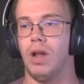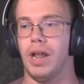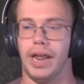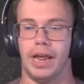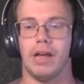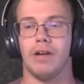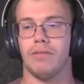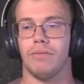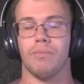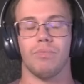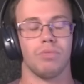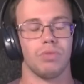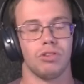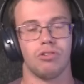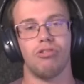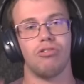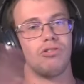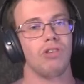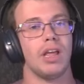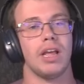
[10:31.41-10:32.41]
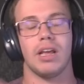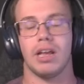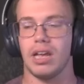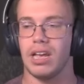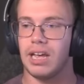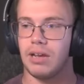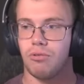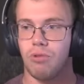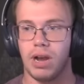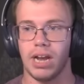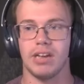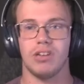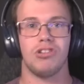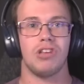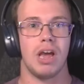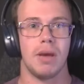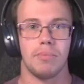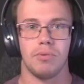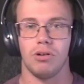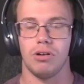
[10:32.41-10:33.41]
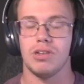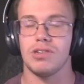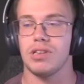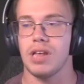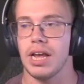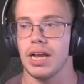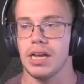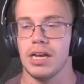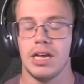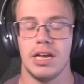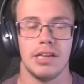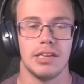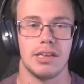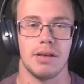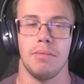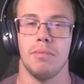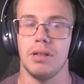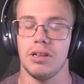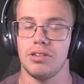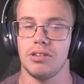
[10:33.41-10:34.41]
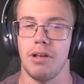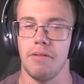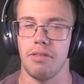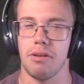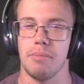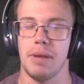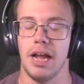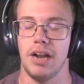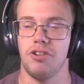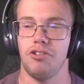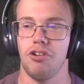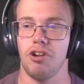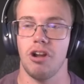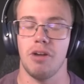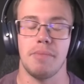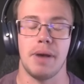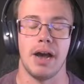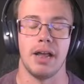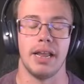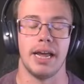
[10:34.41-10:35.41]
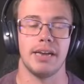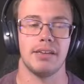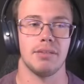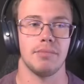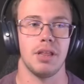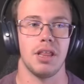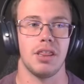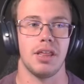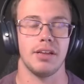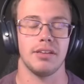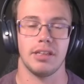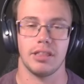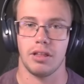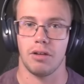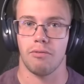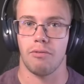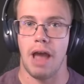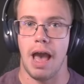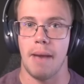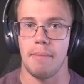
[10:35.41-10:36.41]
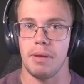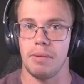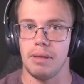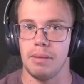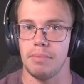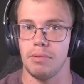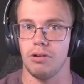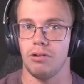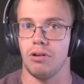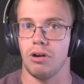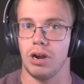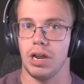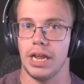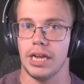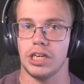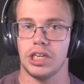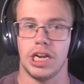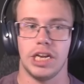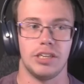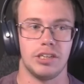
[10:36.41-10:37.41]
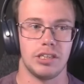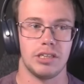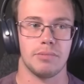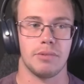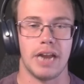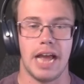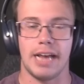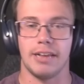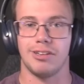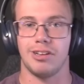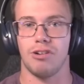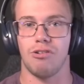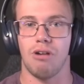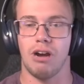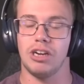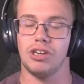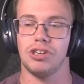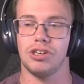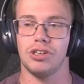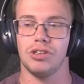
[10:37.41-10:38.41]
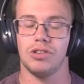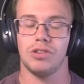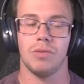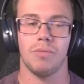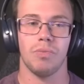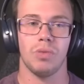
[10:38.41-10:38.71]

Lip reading: Like just like a quick example is like some of the stuff they're mentioning about like some of the things like the rabbit people who are like chasing them or asking questions